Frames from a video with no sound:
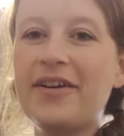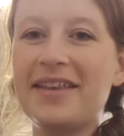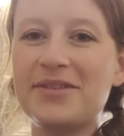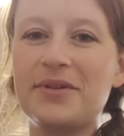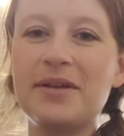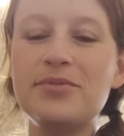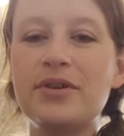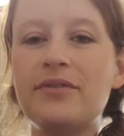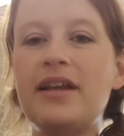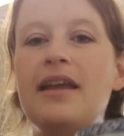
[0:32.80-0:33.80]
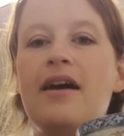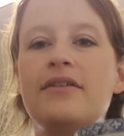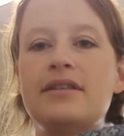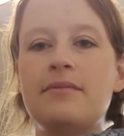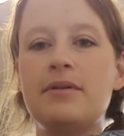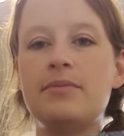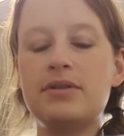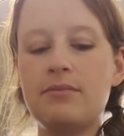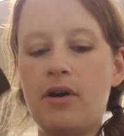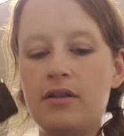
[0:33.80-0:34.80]
Okay, so what I'm doing right now is I'm going to
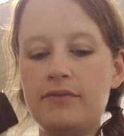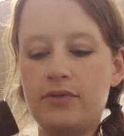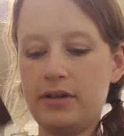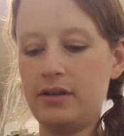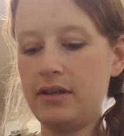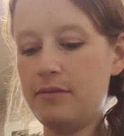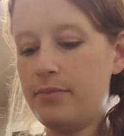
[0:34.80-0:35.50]
put some olive oil in a